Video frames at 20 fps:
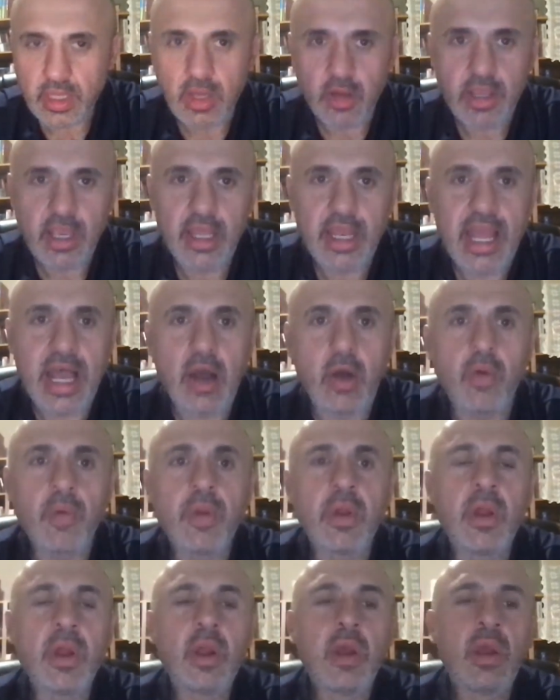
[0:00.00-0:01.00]
Okay, now,
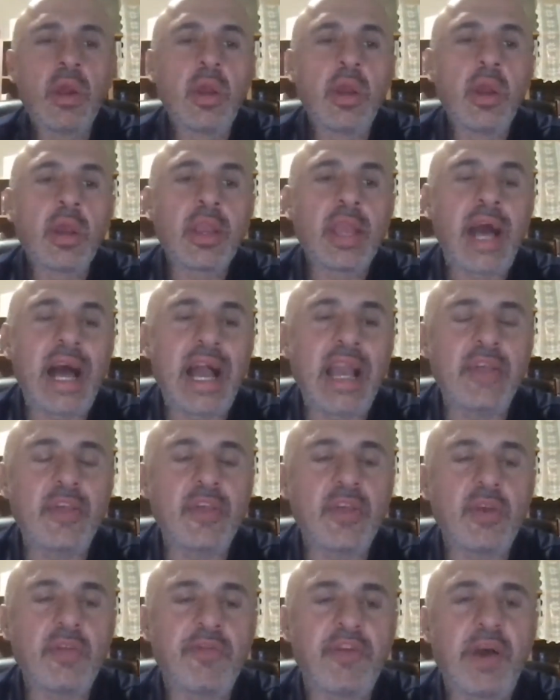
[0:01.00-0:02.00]

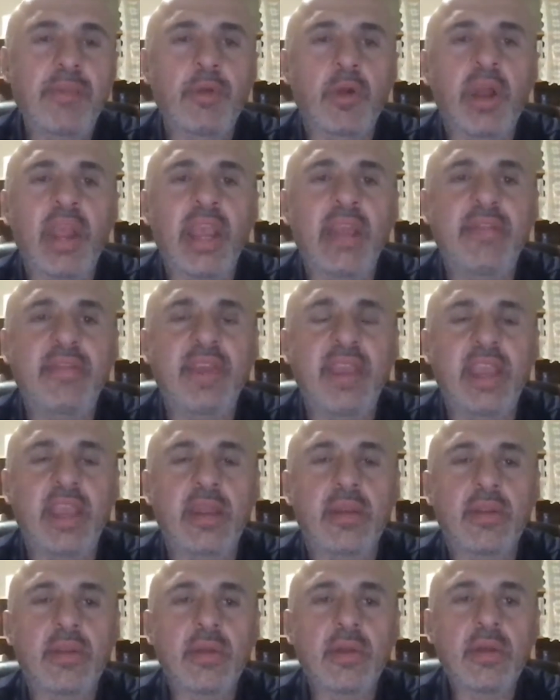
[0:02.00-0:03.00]
guys, February
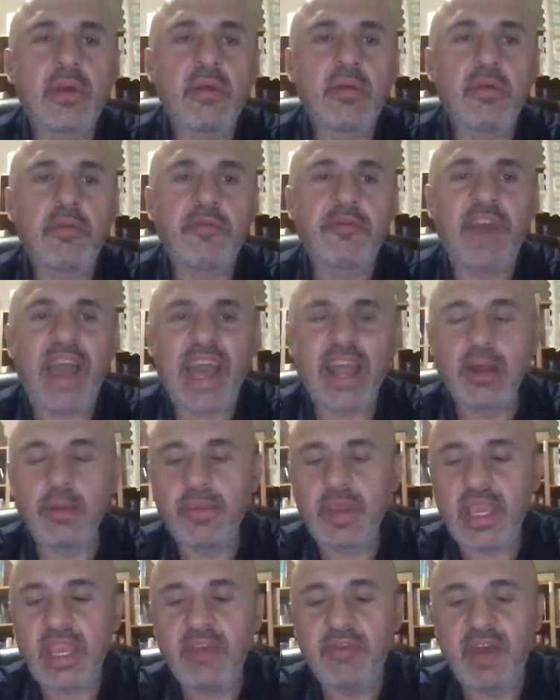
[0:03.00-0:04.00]
18,
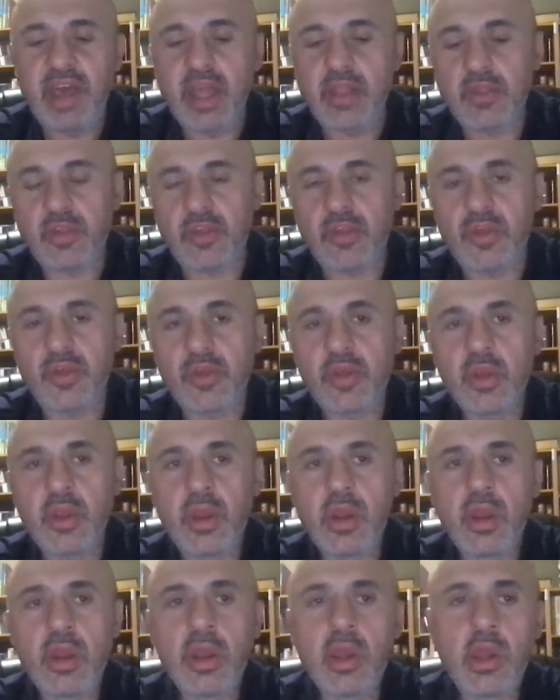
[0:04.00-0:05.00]
Fathom Events.
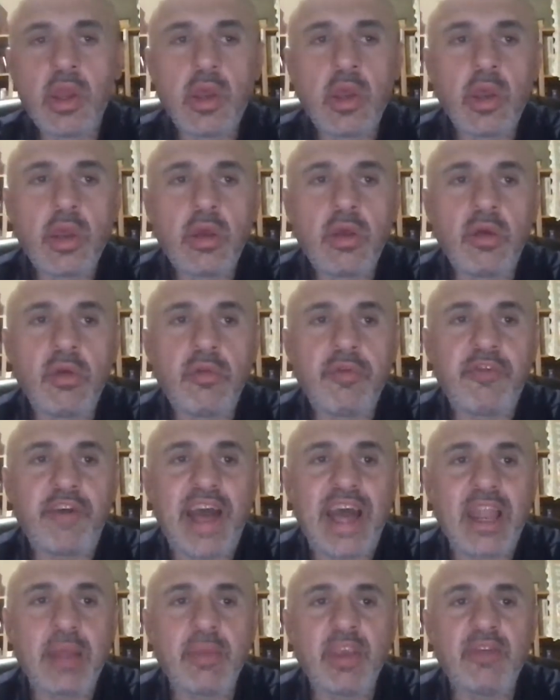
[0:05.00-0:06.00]

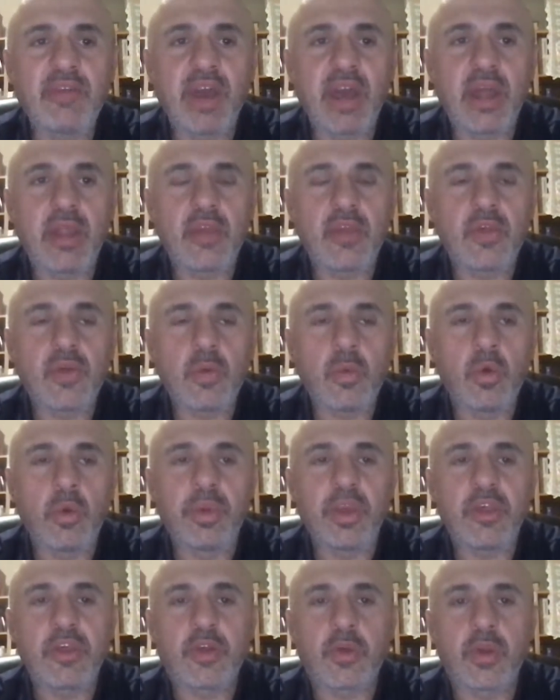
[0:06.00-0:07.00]
Fathom Events
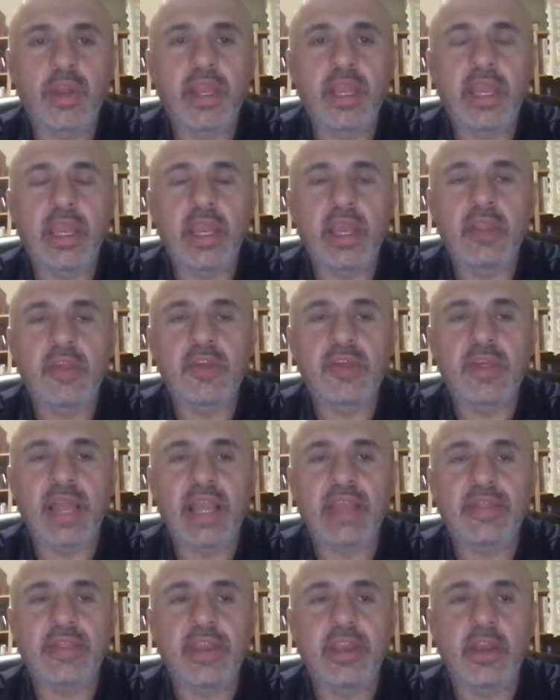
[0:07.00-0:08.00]
will be screening in
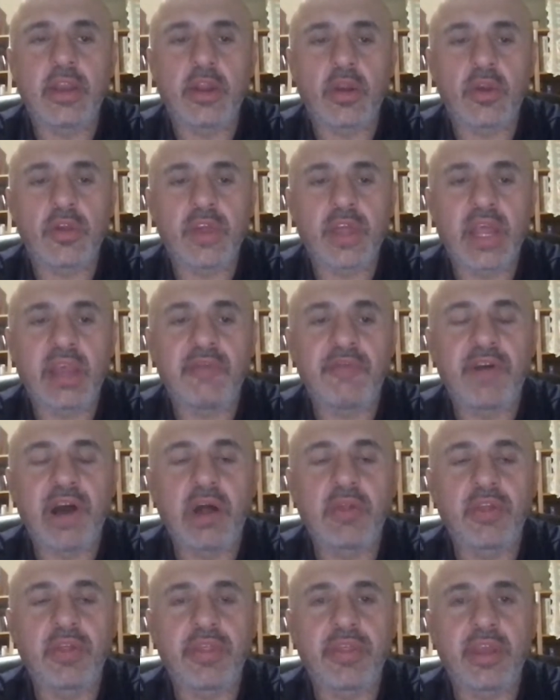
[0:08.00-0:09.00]
select theaters, and I
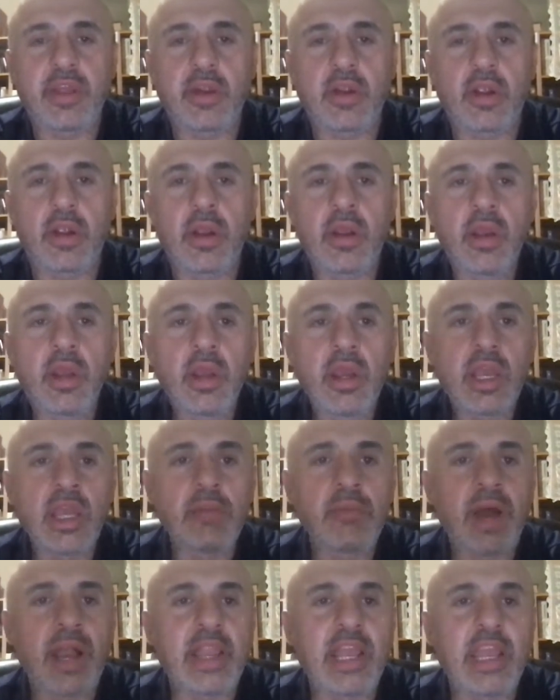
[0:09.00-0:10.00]
found the theater
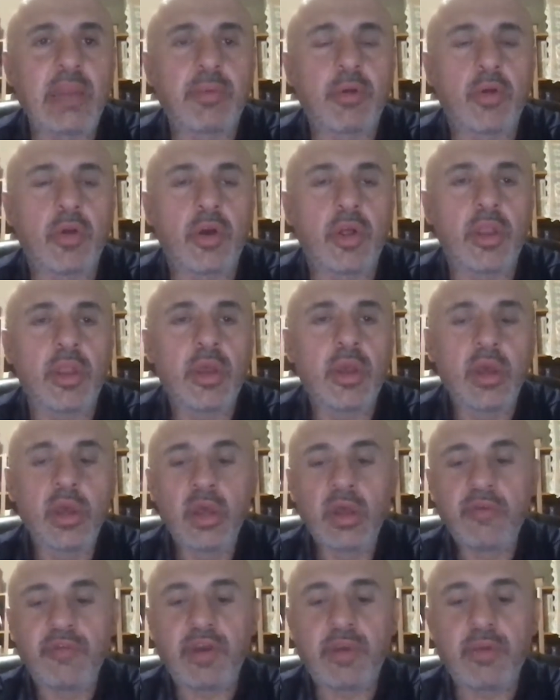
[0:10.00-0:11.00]
in my neighborhood
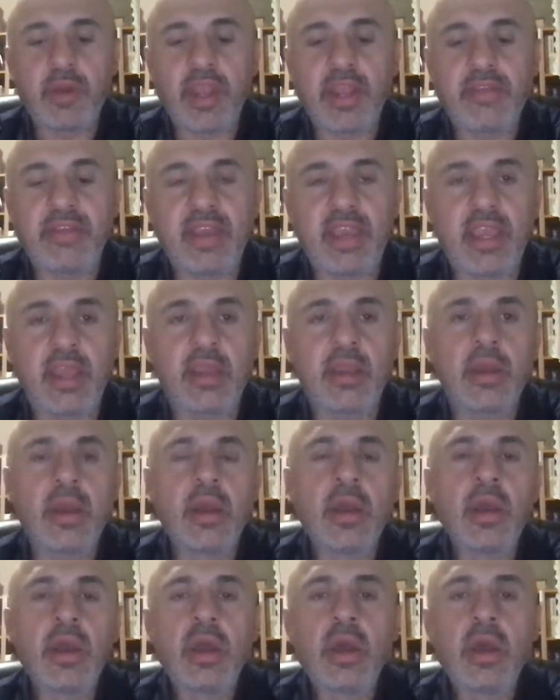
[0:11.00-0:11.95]
February 18.